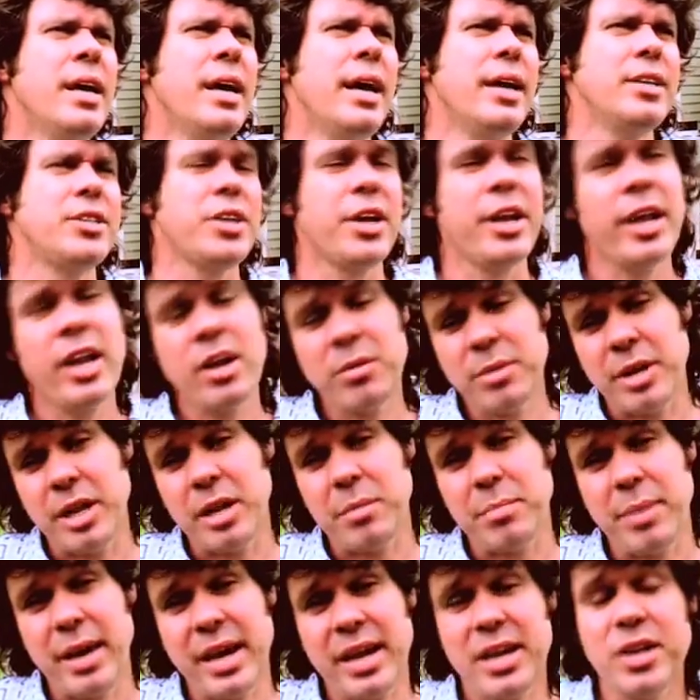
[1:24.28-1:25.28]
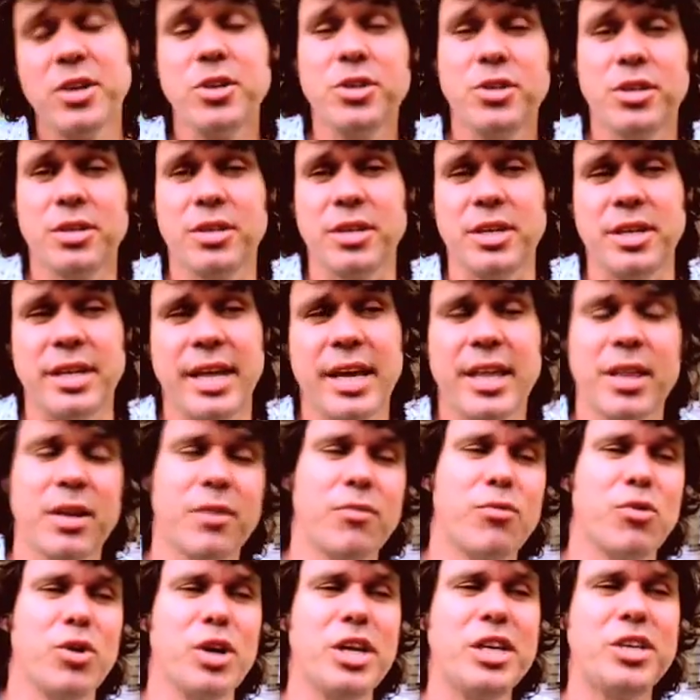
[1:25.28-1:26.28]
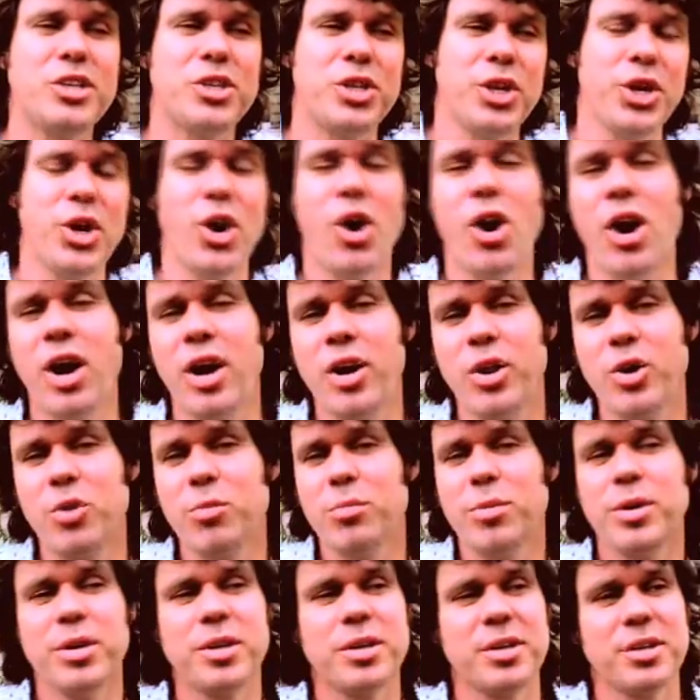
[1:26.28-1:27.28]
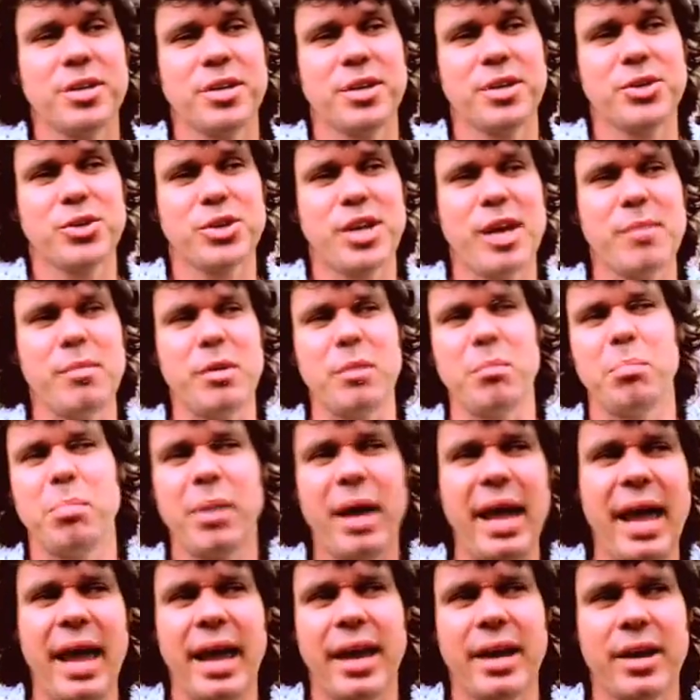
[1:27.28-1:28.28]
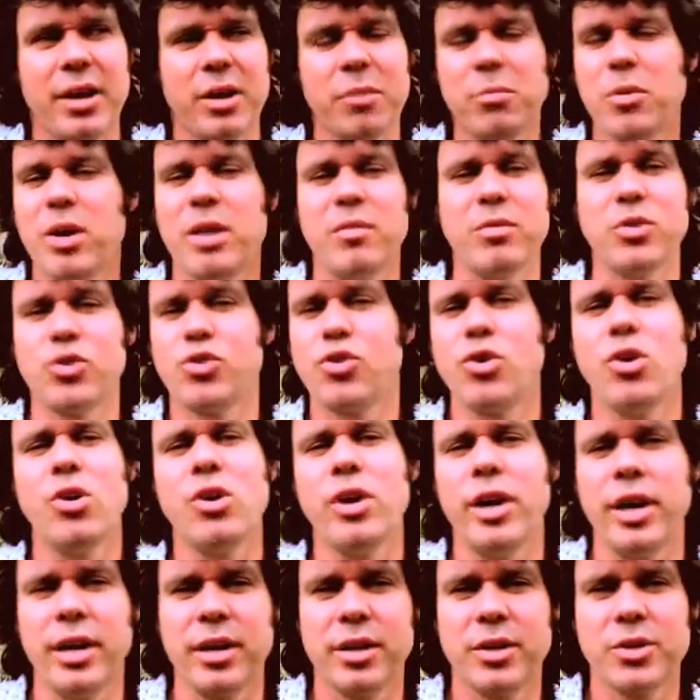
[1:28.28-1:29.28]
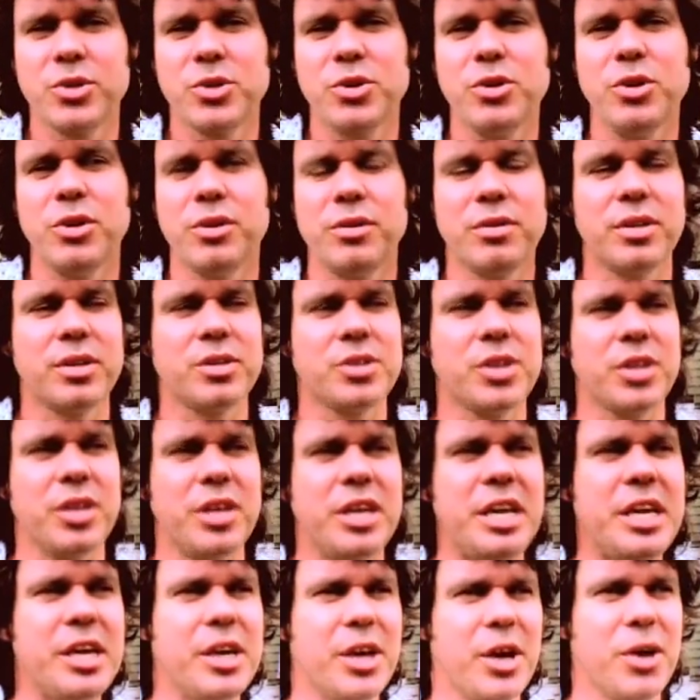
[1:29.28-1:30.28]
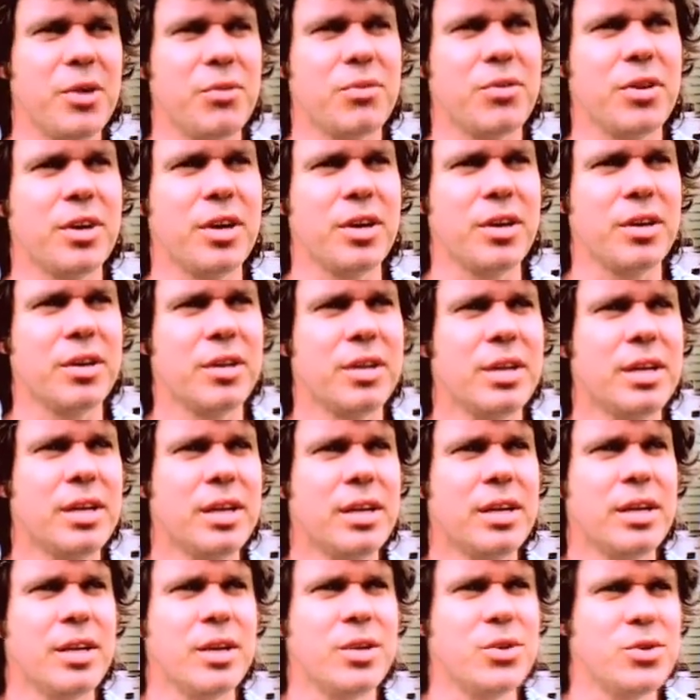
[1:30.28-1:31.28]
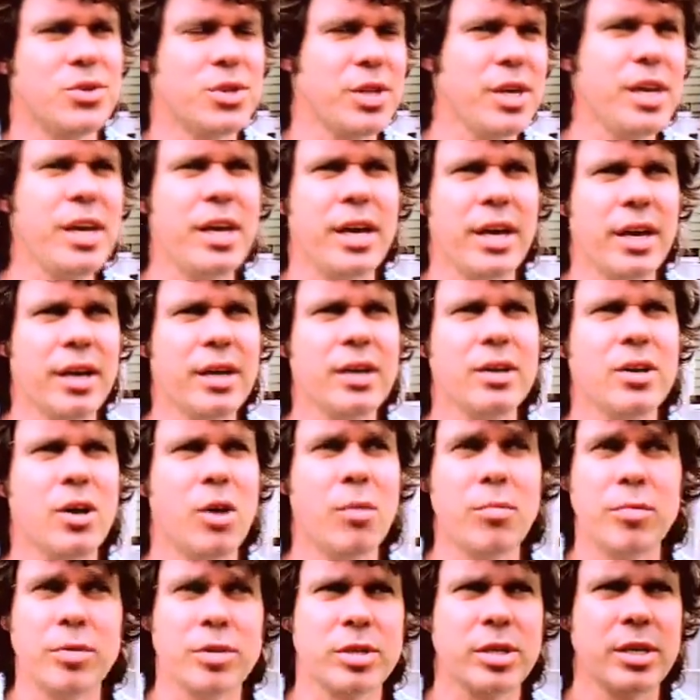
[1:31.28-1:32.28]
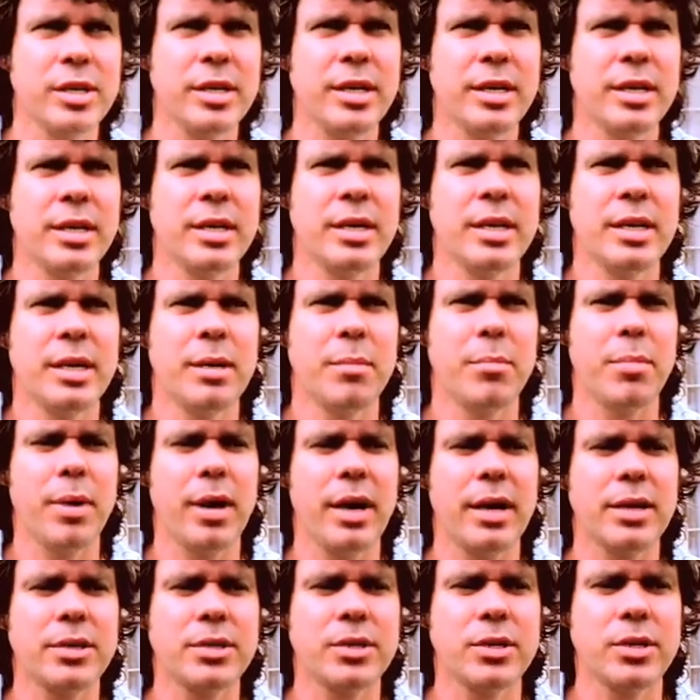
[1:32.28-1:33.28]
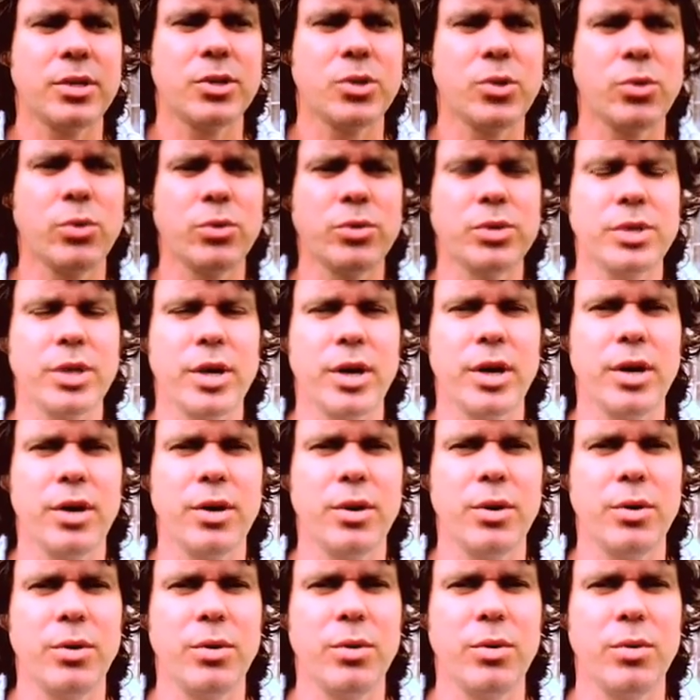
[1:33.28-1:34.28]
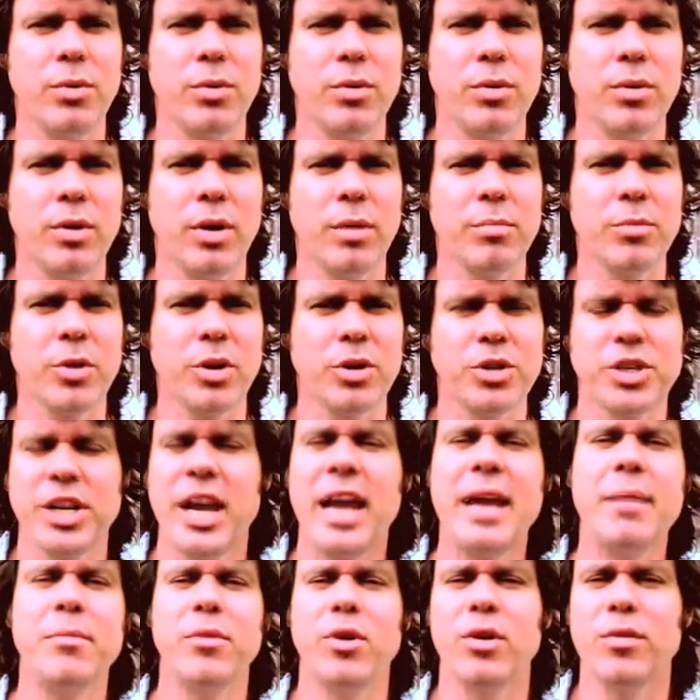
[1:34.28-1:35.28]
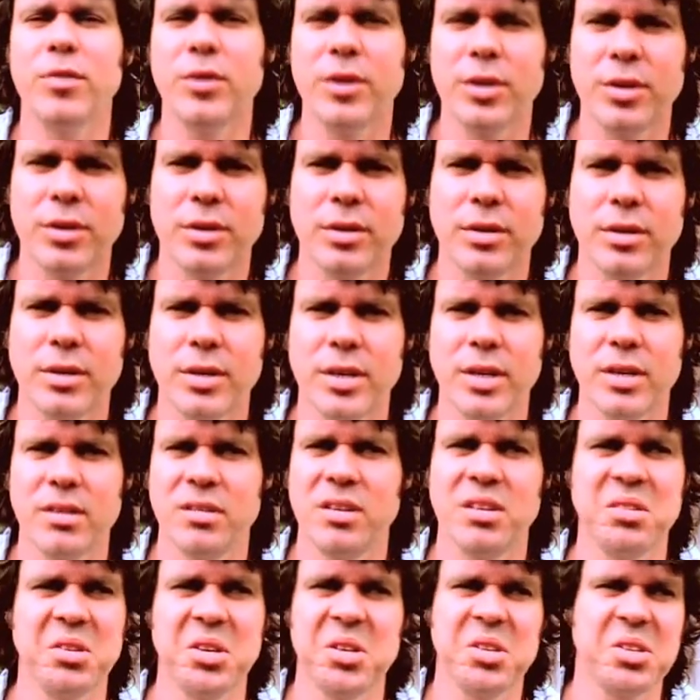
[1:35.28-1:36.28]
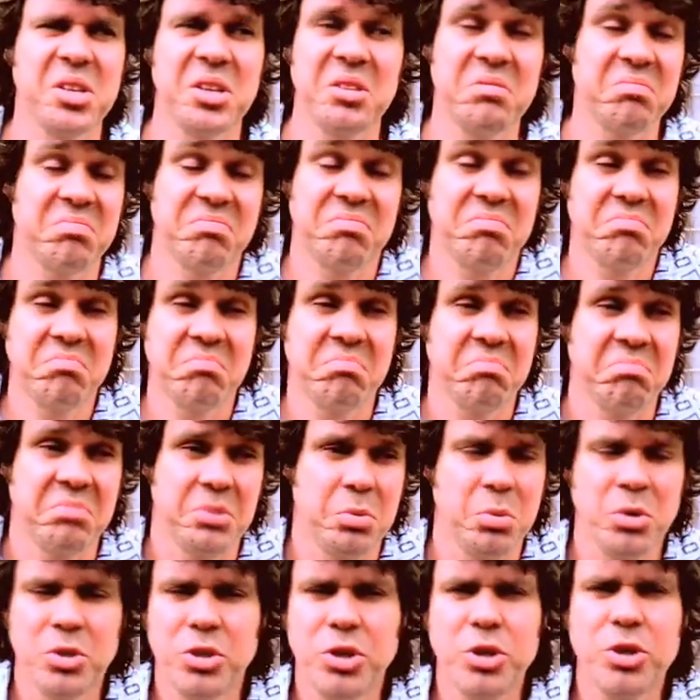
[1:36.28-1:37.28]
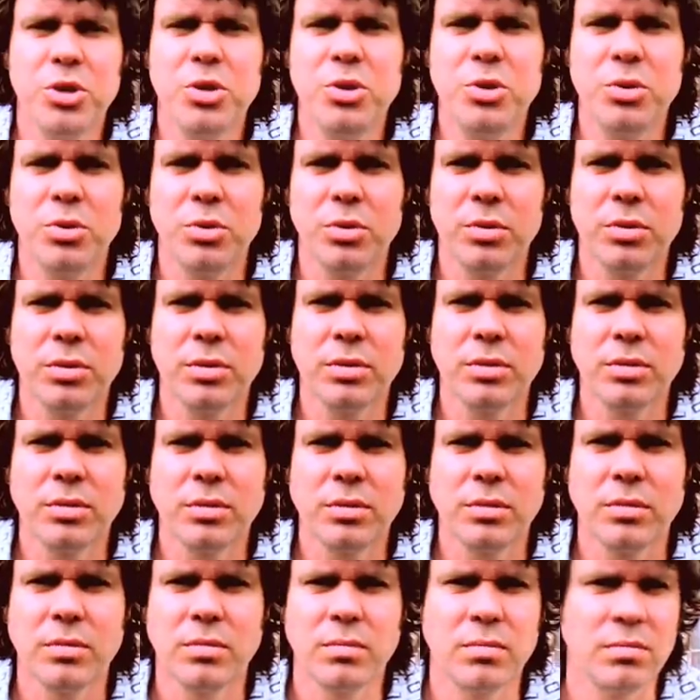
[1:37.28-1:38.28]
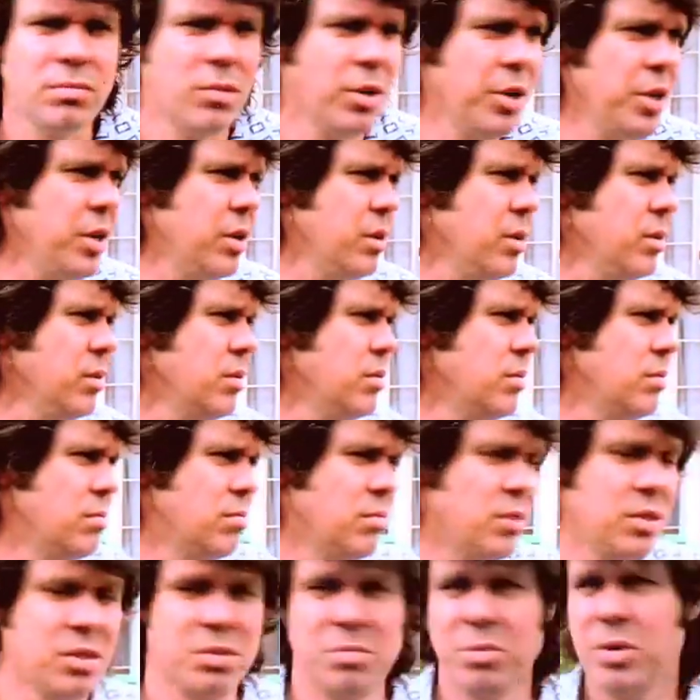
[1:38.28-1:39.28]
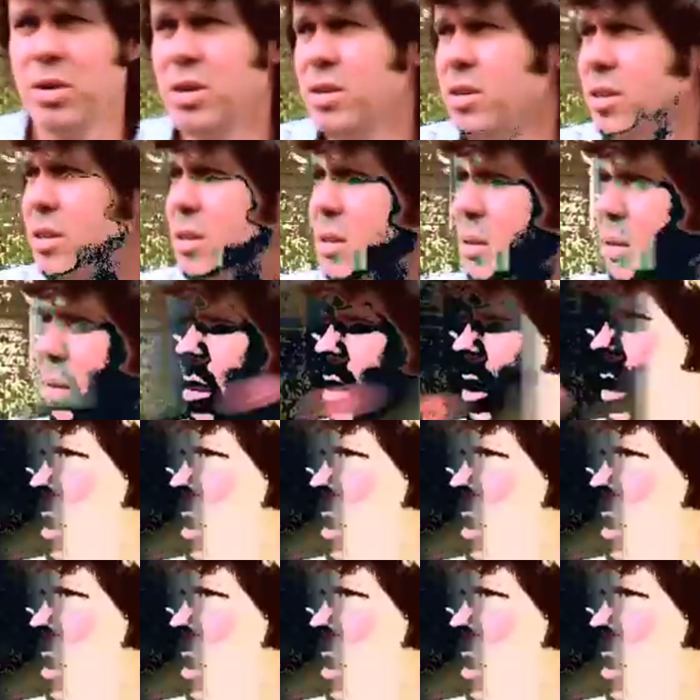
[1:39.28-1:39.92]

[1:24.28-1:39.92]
And so now I'm getting back into the, now that I've released the I a little bit, it's coming back and I'm not even trying and it's good. And so the ego thing is there, obviously, but it's also, I'm not ashamed of it. I, just think, it's what you do. What do you do? This is what I do.